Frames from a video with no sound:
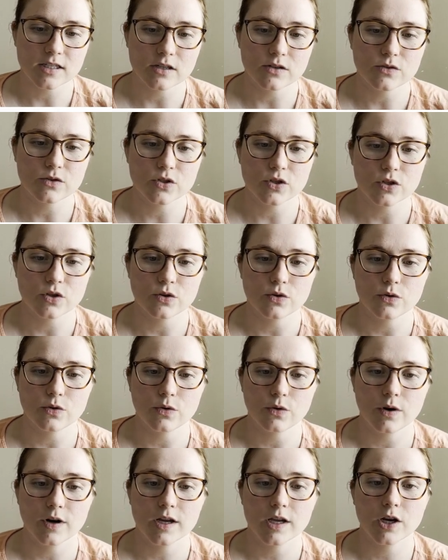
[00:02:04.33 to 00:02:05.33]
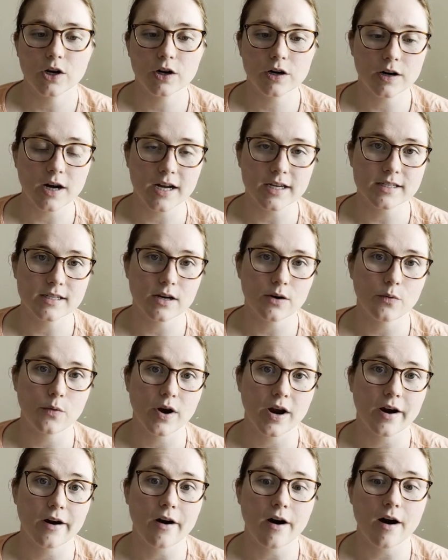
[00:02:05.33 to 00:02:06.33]
you to your closet
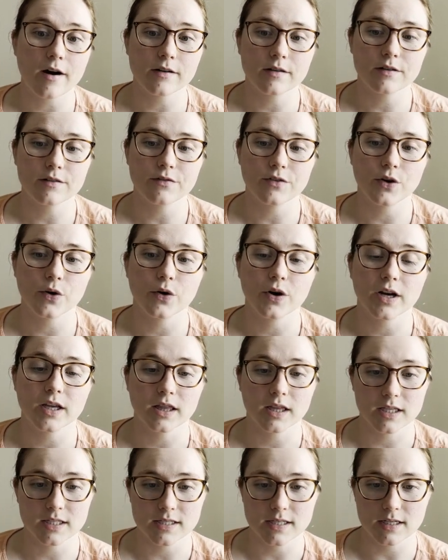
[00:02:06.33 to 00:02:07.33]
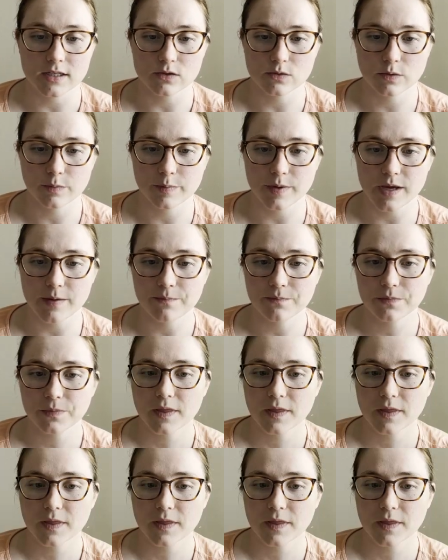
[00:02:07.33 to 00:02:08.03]
where all of your listings will be.